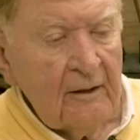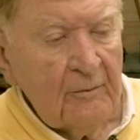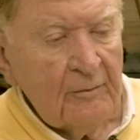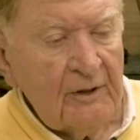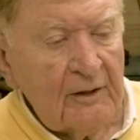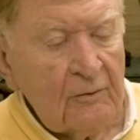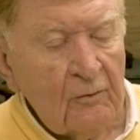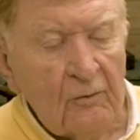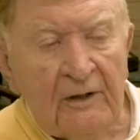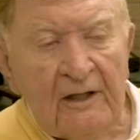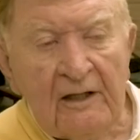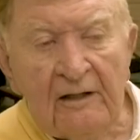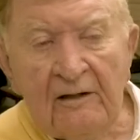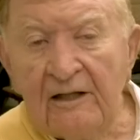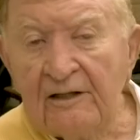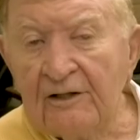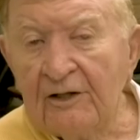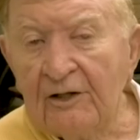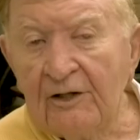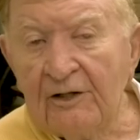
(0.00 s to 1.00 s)
But we
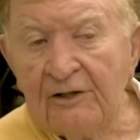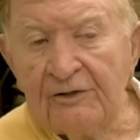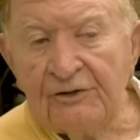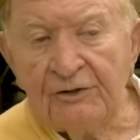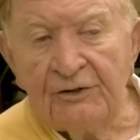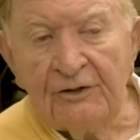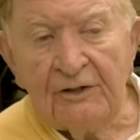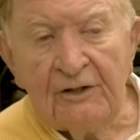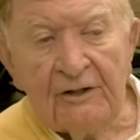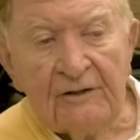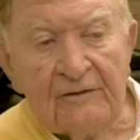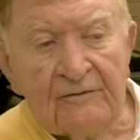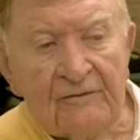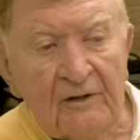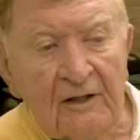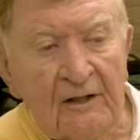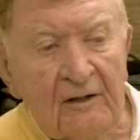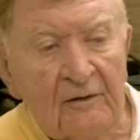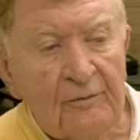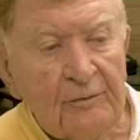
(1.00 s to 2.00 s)
encourage you to uh,